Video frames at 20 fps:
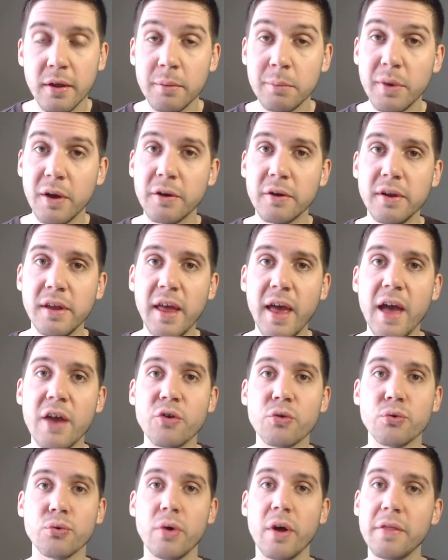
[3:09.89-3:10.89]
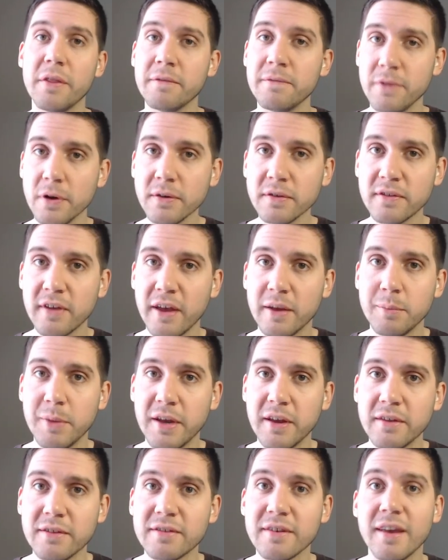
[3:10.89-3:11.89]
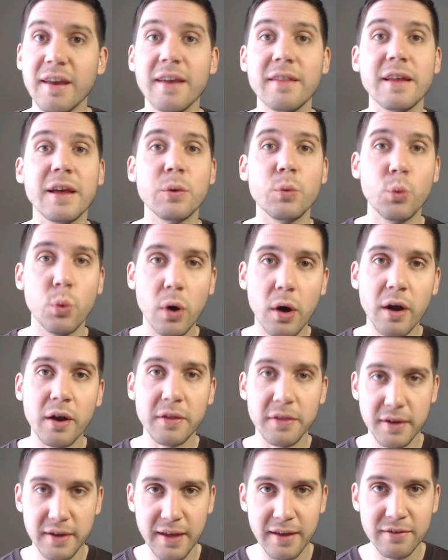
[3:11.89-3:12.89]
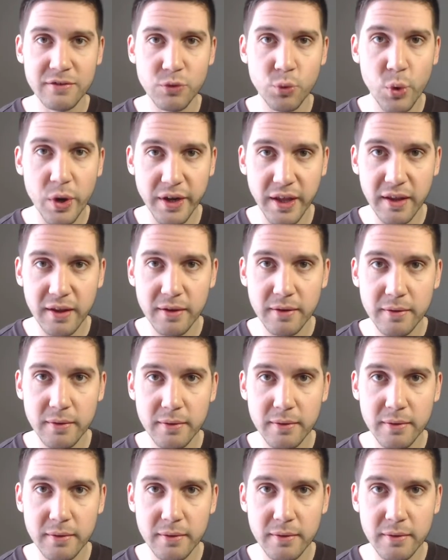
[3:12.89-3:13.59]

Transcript: Better yet, run the first 10 minutes and then walk the next 20.